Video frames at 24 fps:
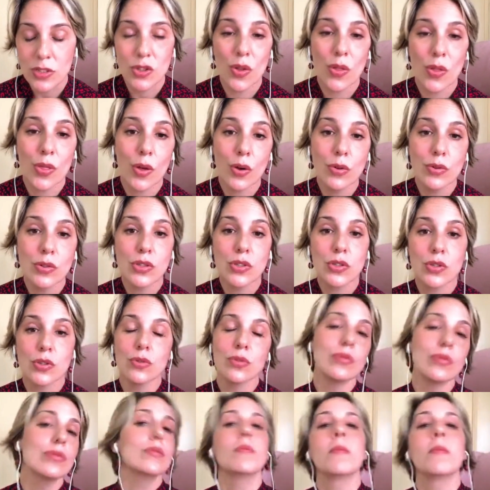So those
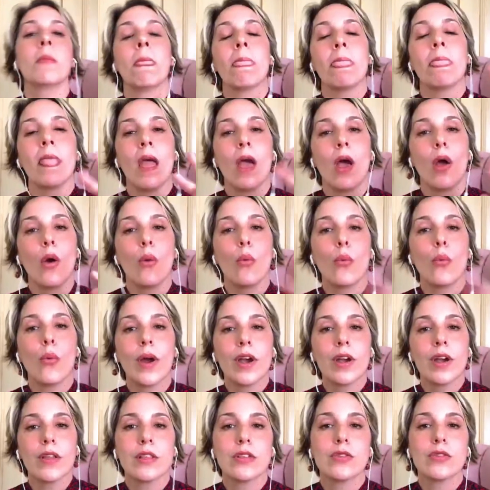two
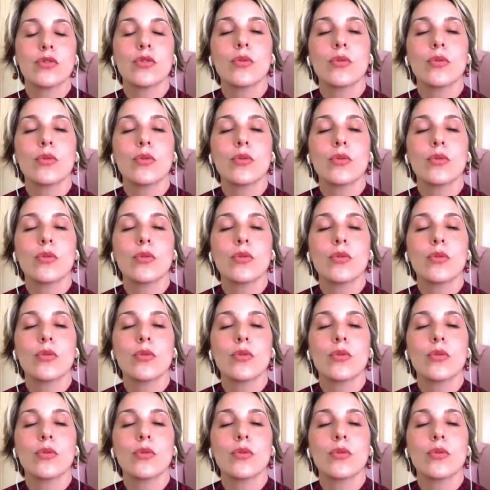were the